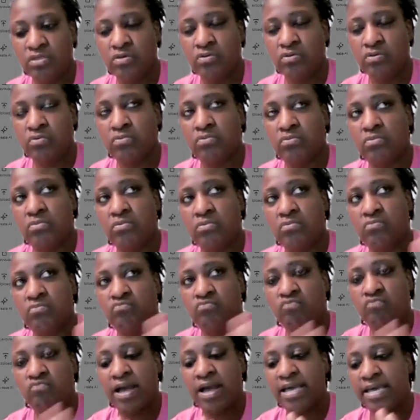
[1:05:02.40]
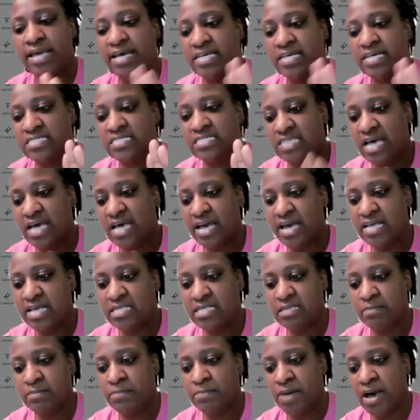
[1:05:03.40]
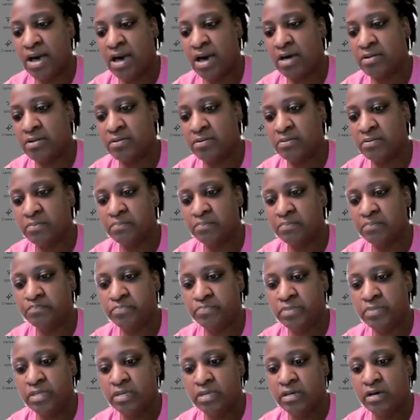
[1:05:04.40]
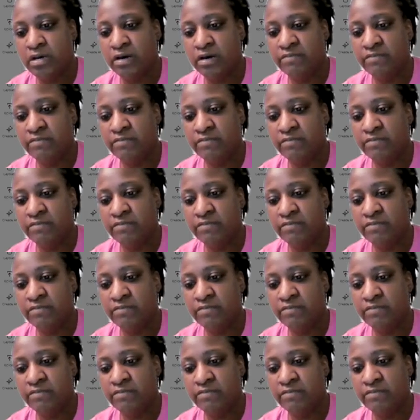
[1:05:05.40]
On the right-hand side at the bottom